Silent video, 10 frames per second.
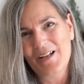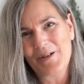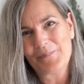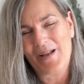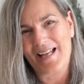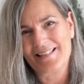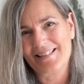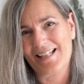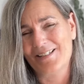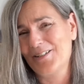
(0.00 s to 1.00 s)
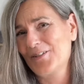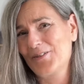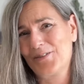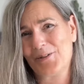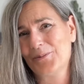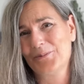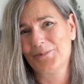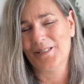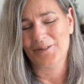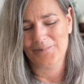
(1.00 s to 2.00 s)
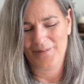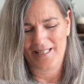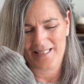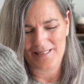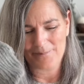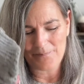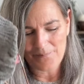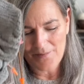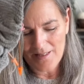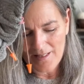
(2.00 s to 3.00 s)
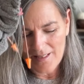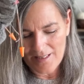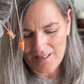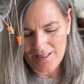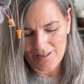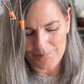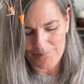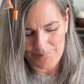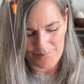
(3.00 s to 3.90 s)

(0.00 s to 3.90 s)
her bags are so well made. Oh,